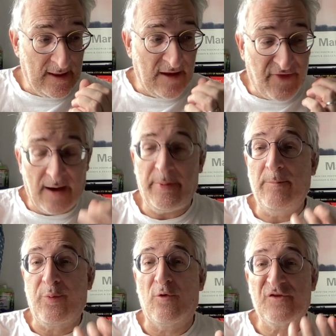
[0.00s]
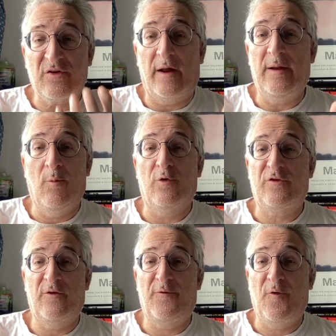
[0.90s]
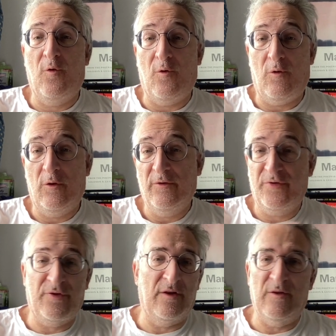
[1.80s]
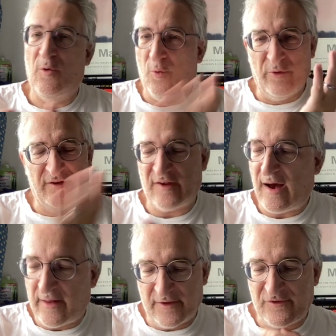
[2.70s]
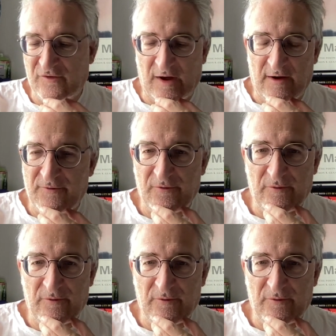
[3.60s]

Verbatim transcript: if that had been brought slightly more to the fore than all this other stuff,